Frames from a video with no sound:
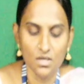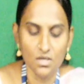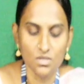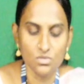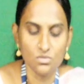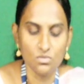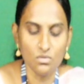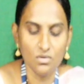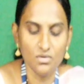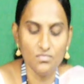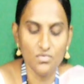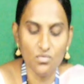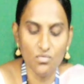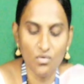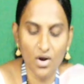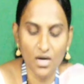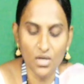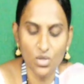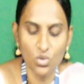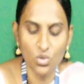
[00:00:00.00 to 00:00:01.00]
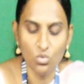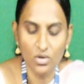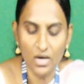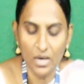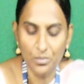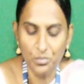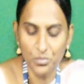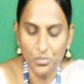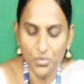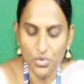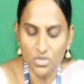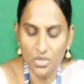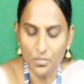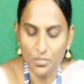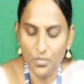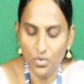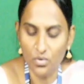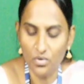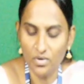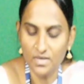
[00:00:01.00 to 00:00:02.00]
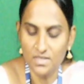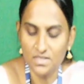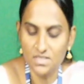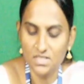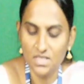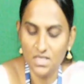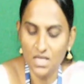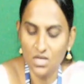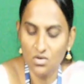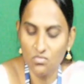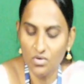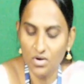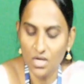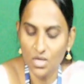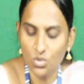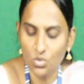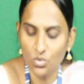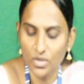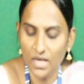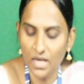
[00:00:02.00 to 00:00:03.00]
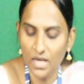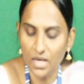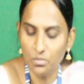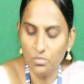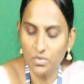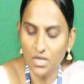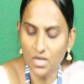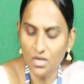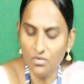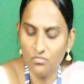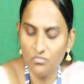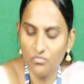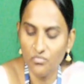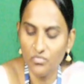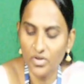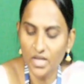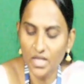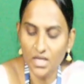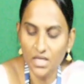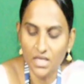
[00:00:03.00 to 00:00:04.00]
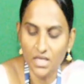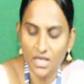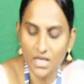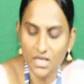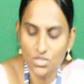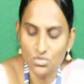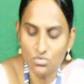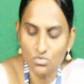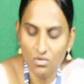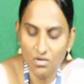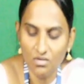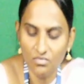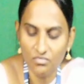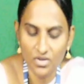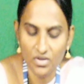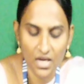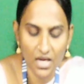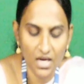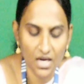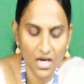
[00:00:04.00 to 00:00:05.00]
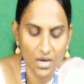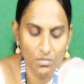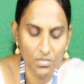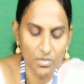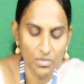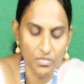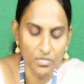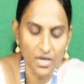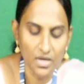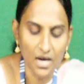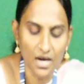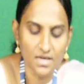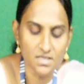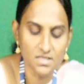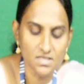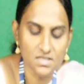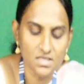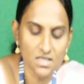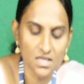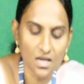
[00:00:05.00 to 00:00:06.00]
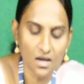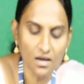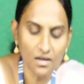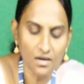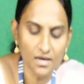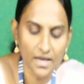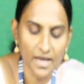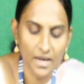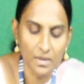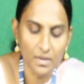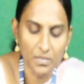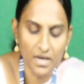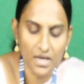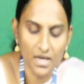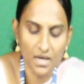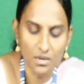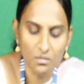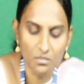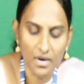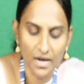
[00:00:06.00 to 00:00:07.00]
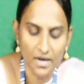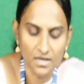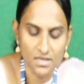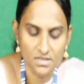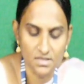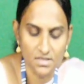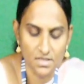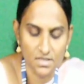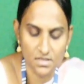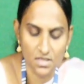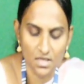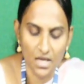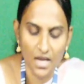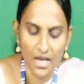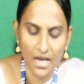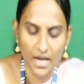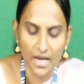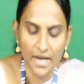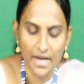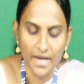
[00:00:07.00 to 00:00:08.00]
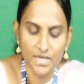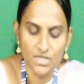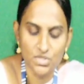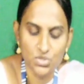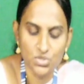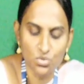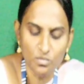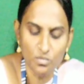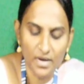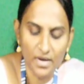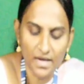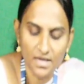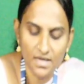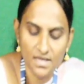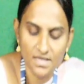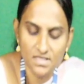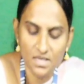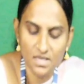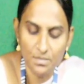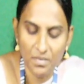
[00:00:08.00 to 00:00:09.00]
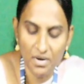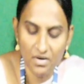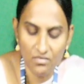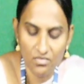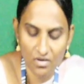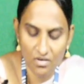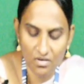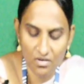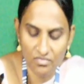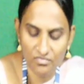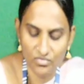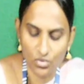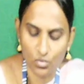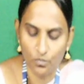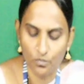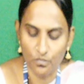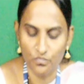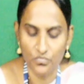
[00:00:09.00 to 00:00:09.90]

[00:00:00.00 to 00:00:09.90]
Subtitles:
So if you want to compute the product C equal to AB, where each of A comma B and C are n by n matrices, assume n is a power of 2.